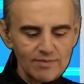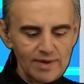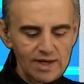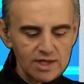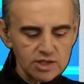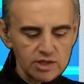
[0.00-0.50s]

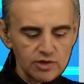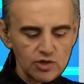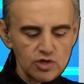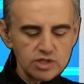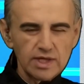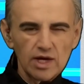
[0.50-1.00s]
metres on
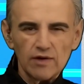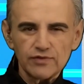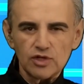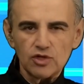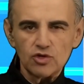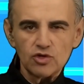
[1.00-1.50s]
Thursday
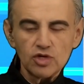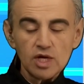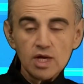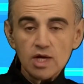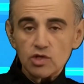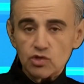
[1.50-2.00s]
afternoon.
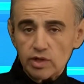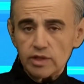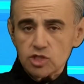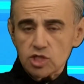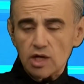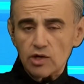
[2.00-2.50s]
Doing the
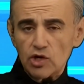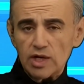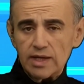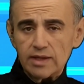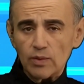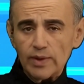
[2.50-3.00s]
show early
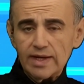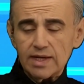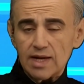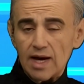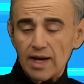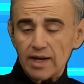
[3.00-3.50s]
in the week,
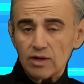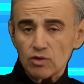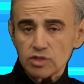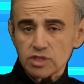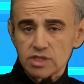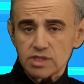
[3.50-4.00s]
9
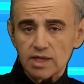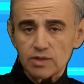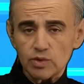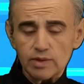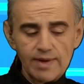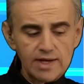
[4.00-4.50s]
horses that
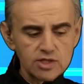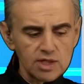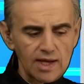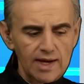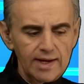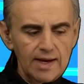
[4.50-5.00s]
were meant to
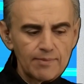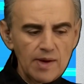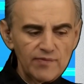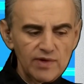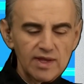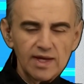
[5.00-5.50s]
line up.
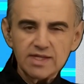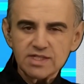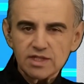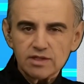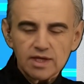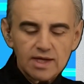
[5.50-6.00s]
Hopefully that is
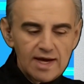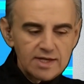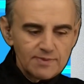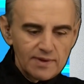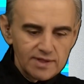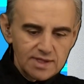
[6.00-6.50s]
still the case
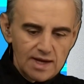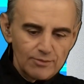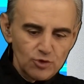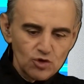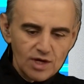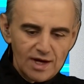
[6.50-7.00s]
by the time
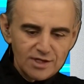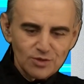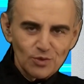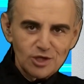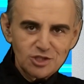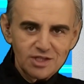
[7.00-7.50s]
you guys are
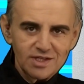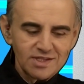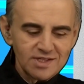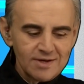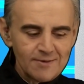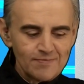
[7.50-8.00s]
watching this.
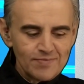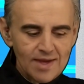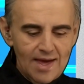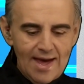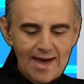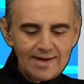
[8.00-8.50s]

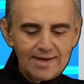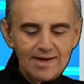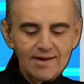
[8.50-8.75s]
And